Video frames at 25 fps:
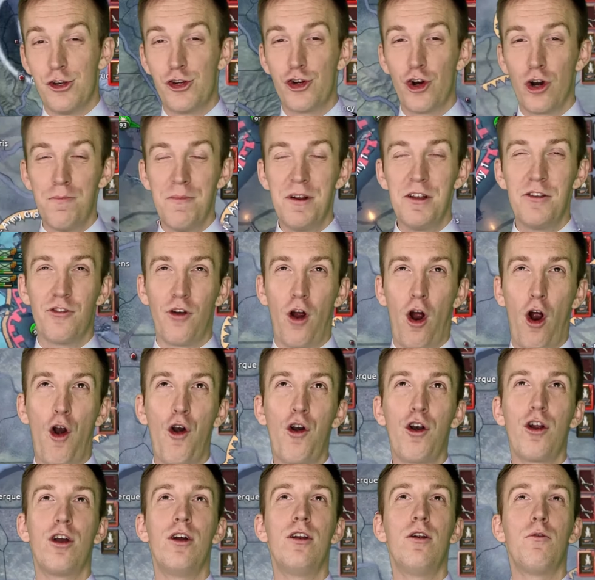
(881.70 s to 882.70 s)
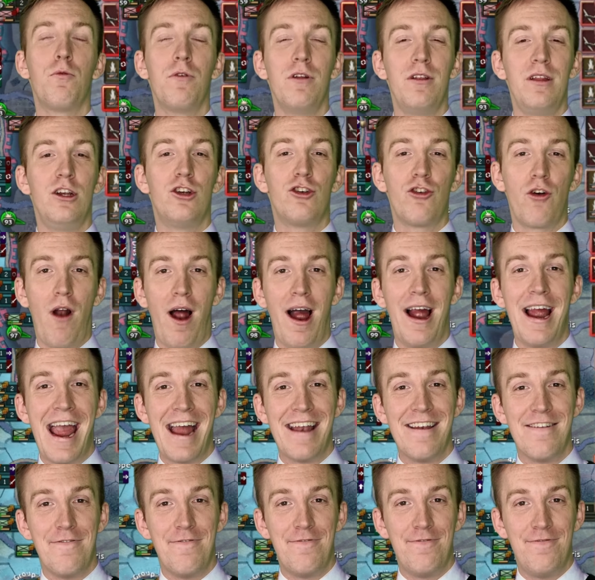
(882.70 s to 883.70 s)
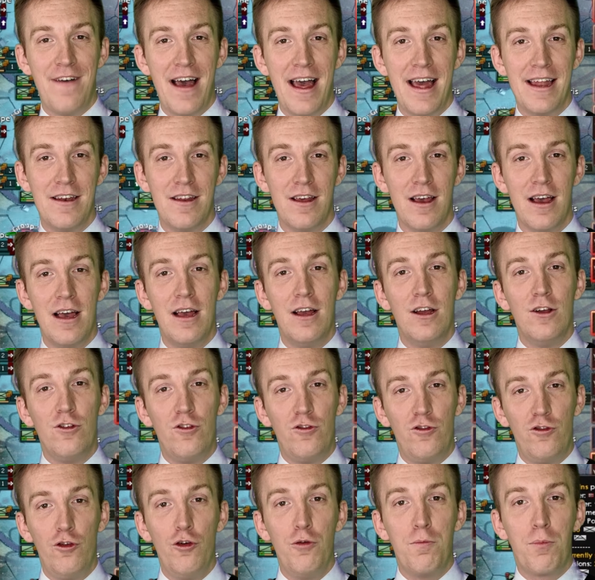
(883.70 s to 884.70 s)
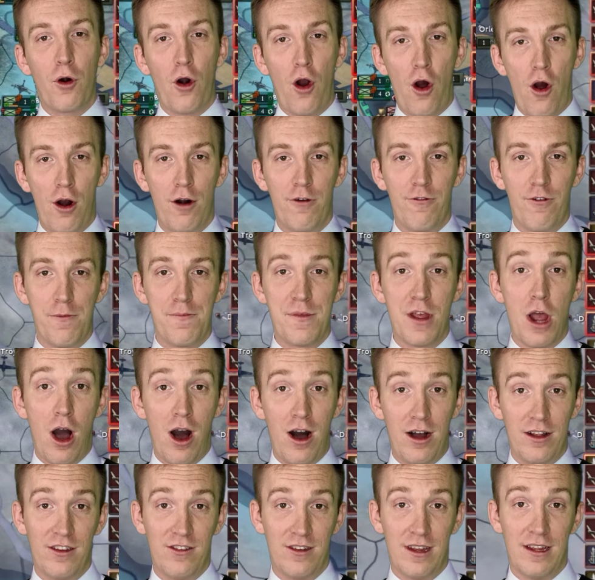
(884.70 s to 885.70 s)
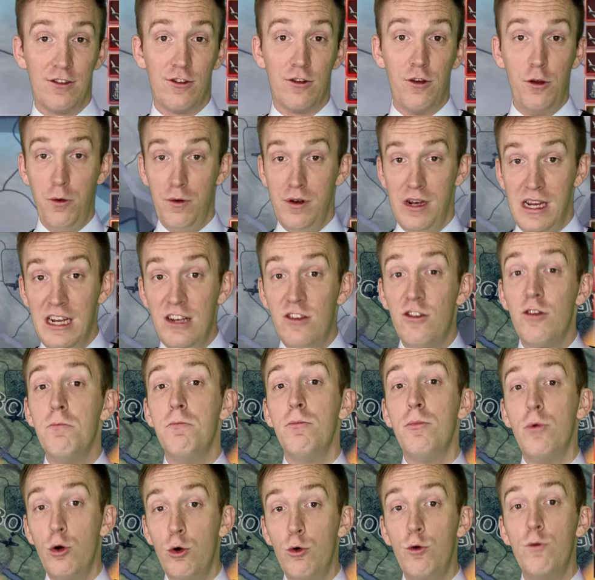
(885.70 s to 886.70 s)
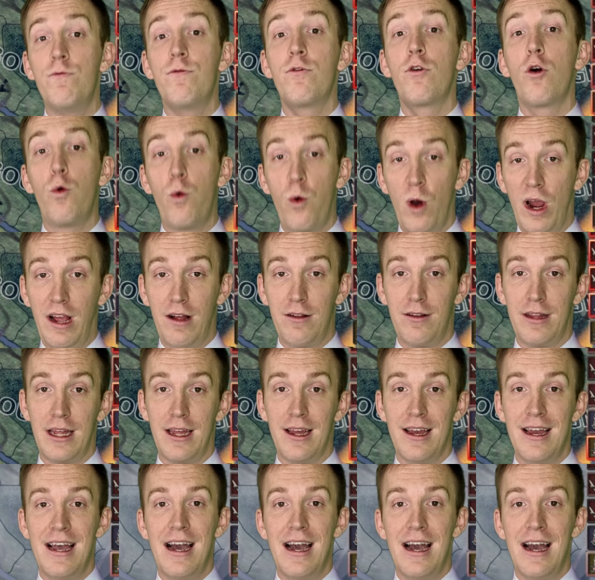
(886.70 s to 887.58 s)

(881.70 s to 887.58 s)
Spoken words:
Germans aren't going to really try and defend super hard from the onset, so you need to move quickly